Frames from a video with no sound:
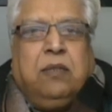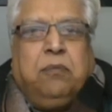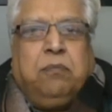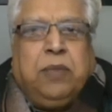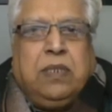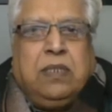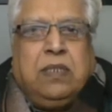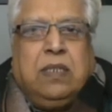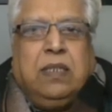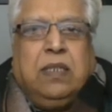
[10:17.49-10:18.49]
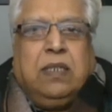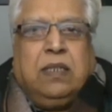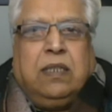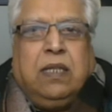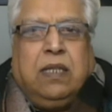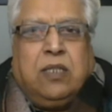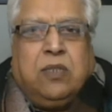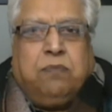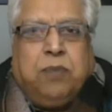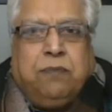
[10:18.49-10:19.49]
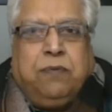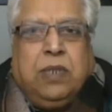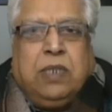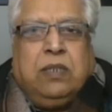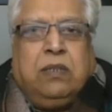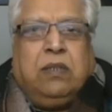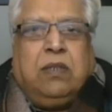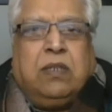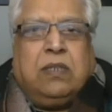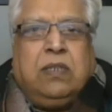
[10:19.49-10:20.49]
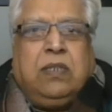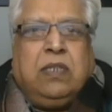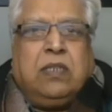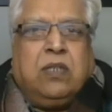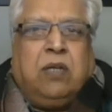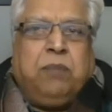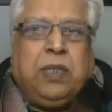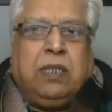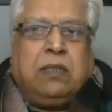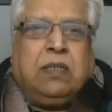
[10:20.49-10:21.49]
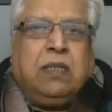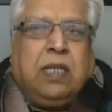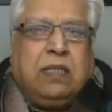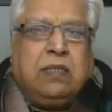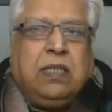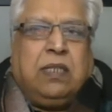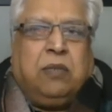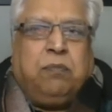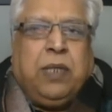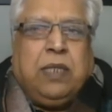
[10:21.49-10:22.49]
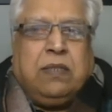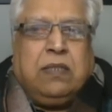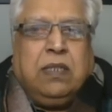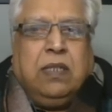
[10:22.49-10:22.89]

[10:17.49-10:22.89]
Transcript: means there is perforation or serious complication has taken place.